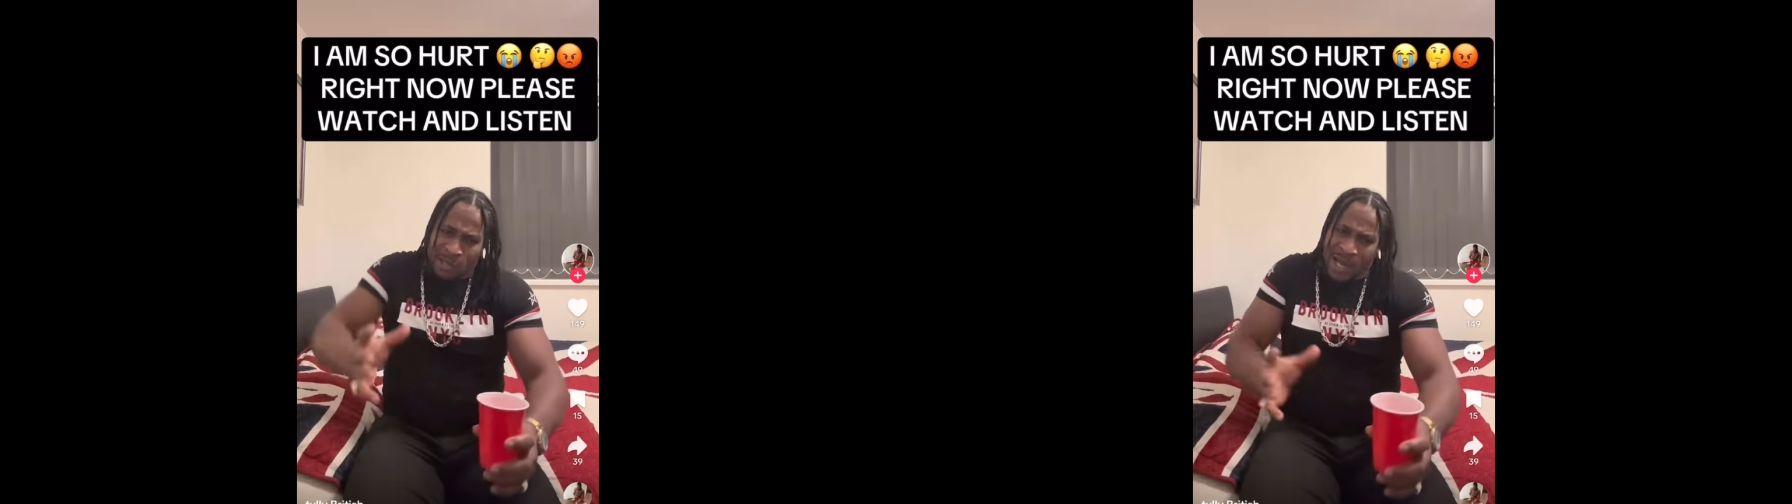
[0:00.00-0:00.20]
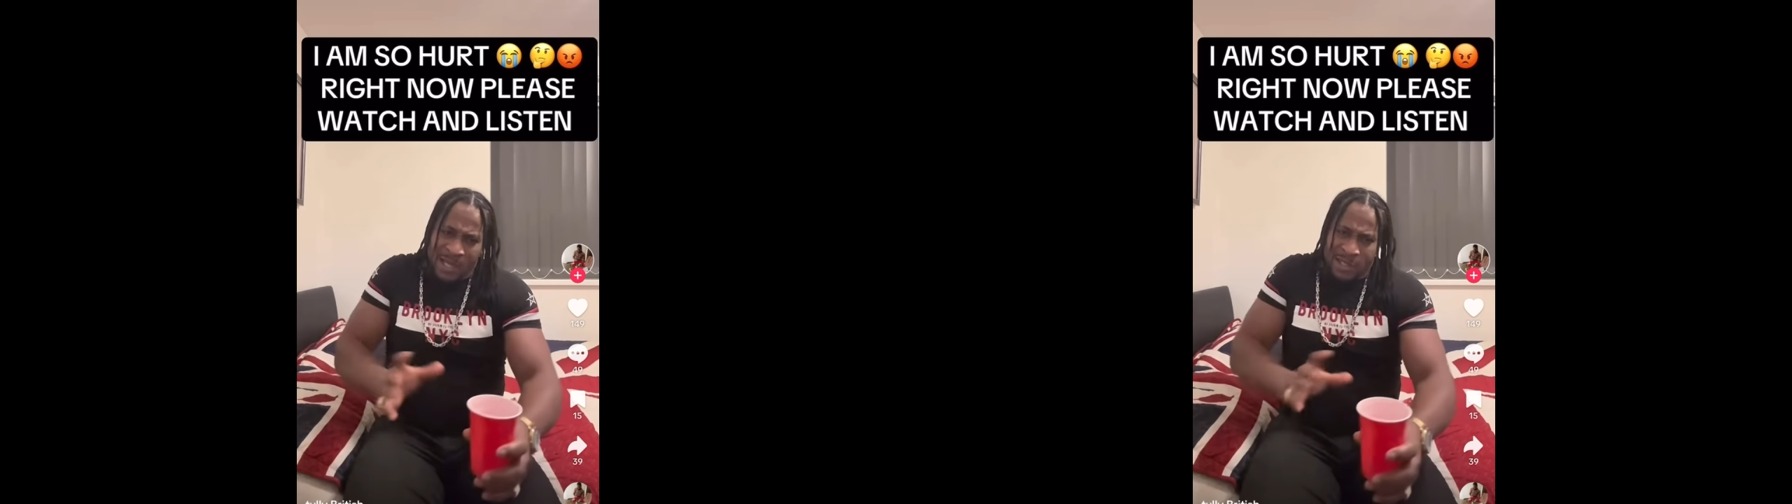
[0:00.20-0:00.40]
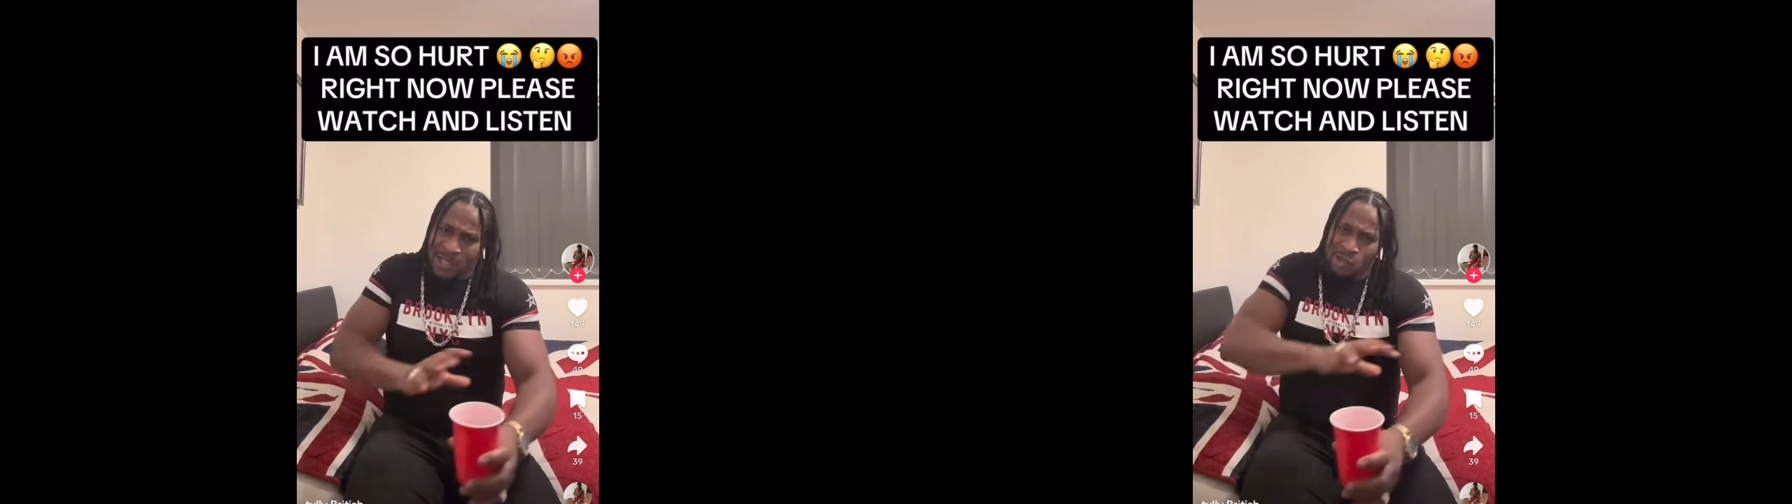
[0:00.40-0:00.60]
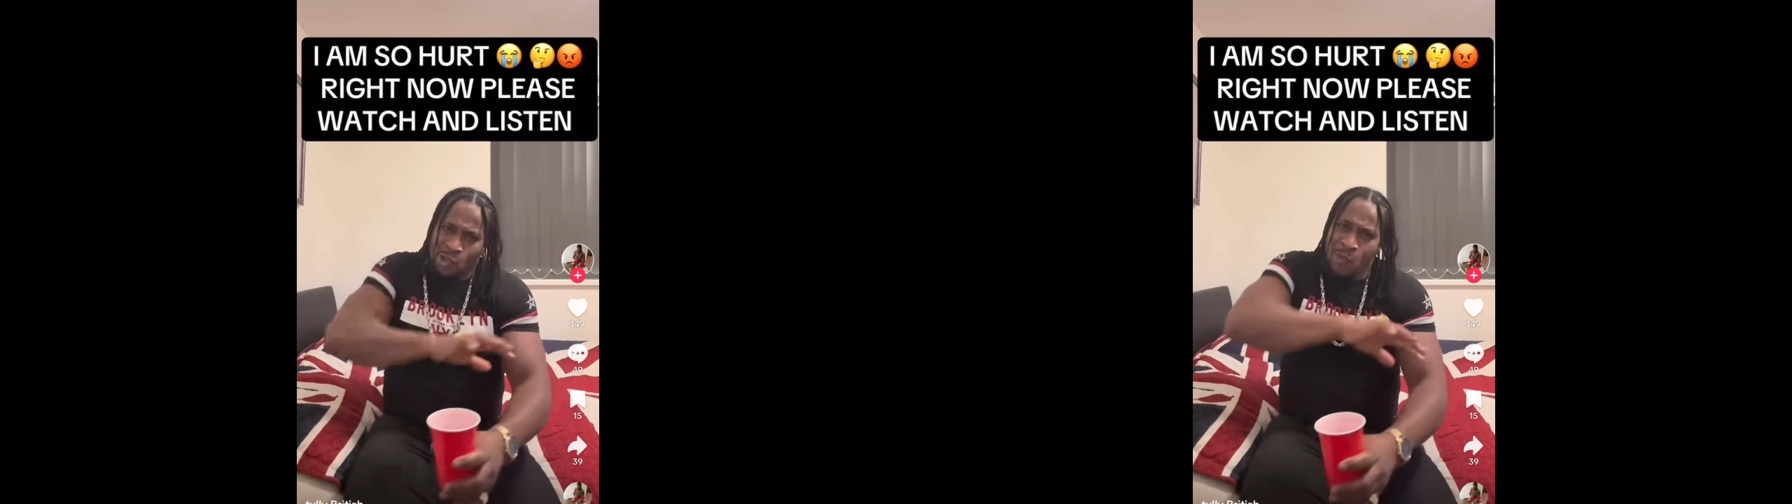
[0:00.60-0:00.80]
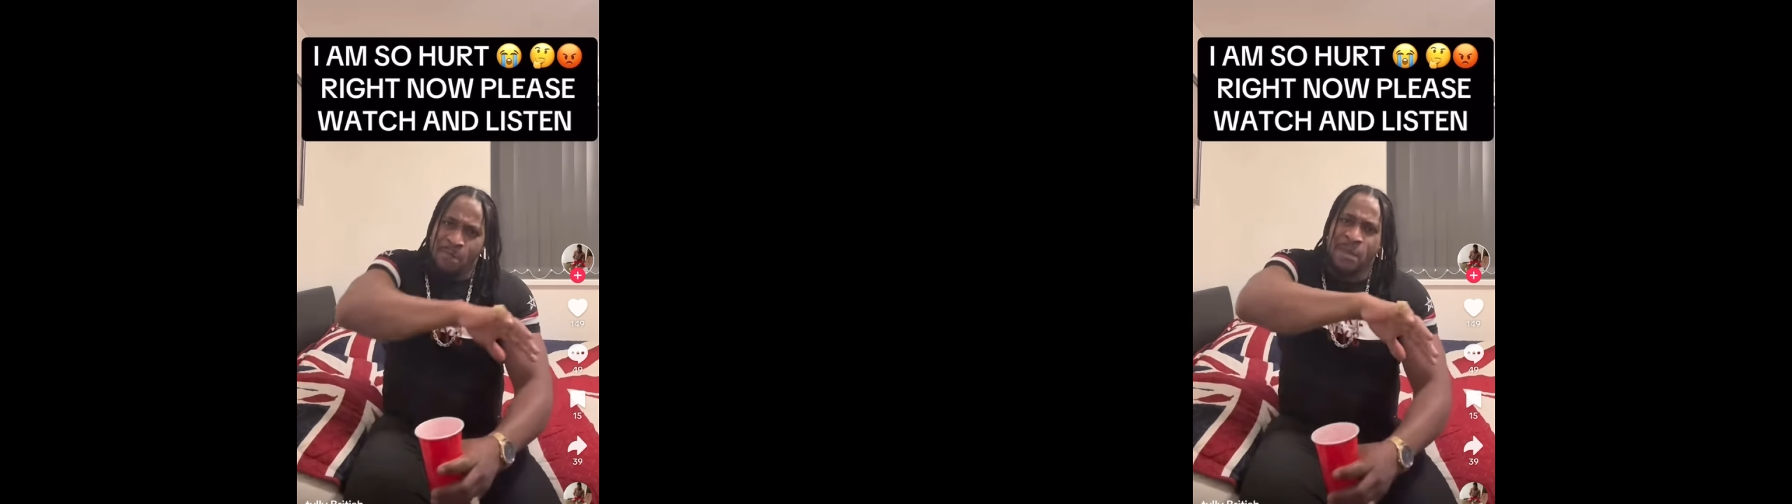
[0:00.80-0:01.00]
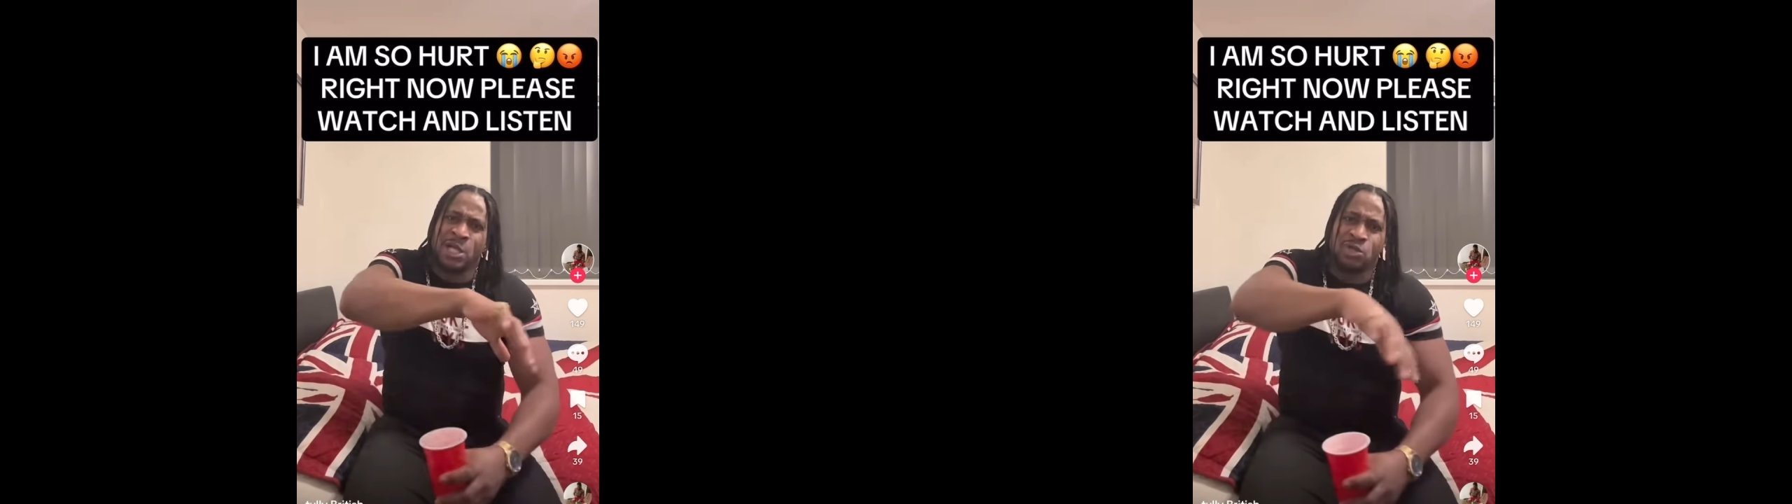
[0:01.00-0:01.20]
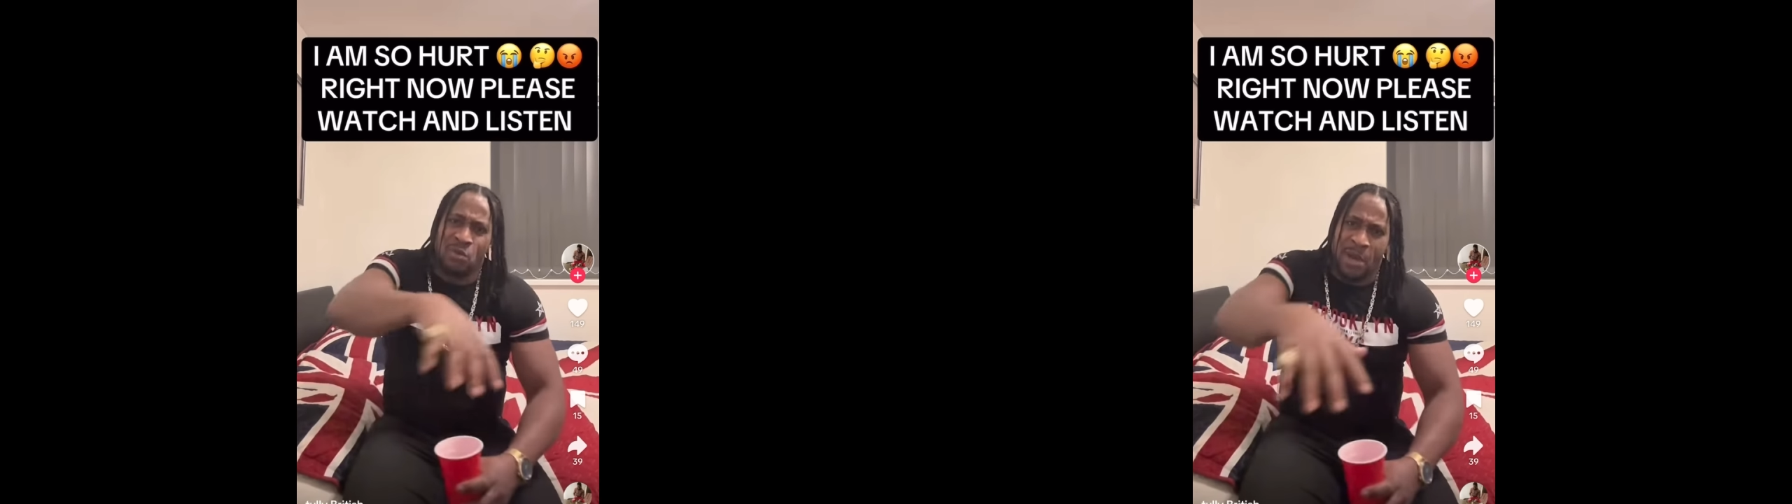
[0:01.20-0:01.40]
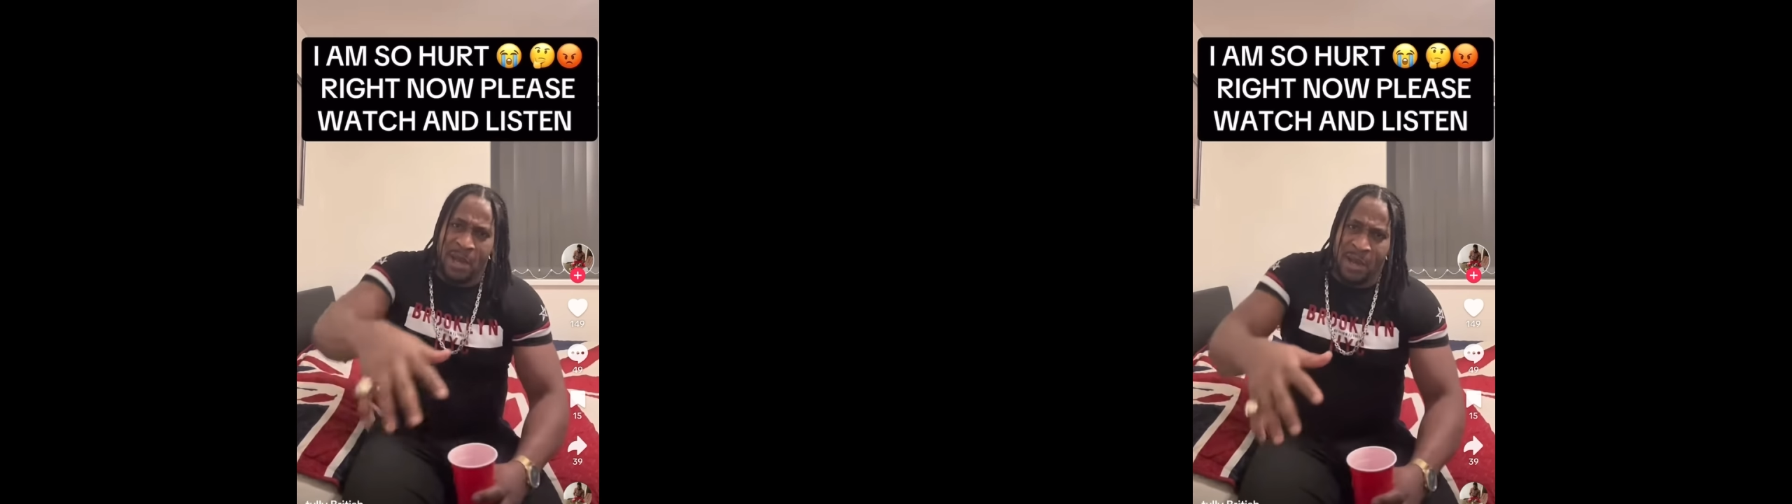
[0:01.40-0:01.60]
clot in some mesh
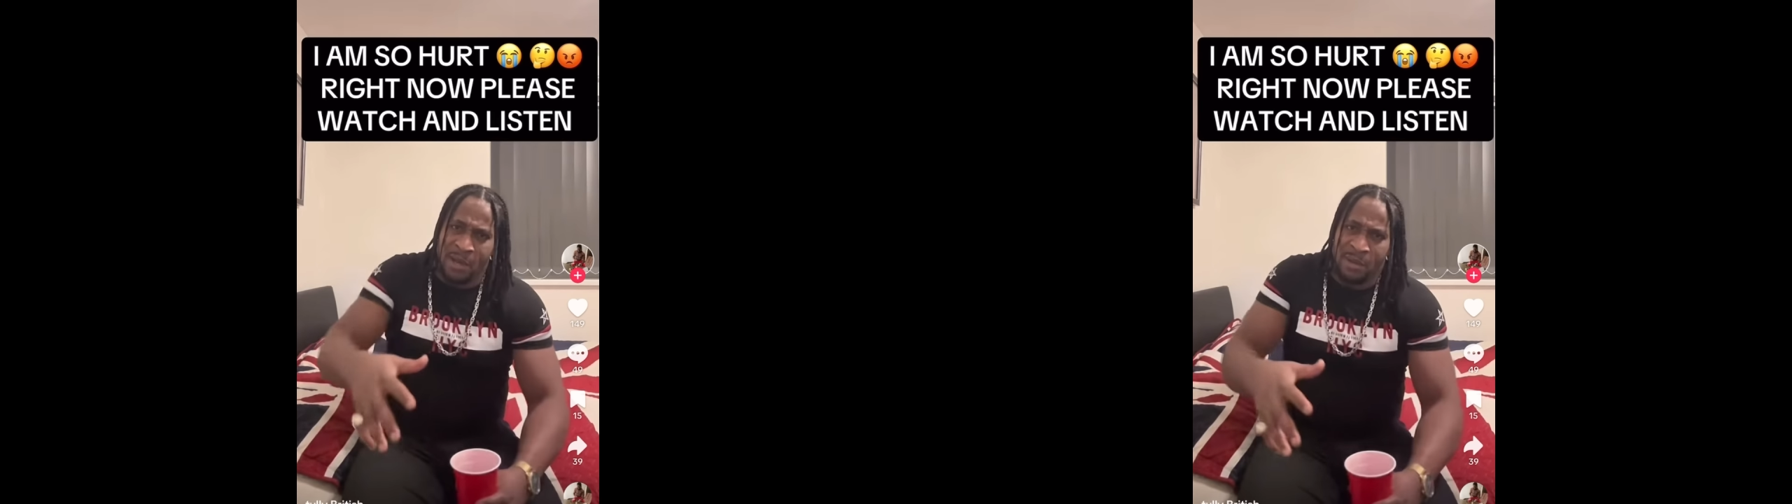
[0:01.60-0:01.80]
wire.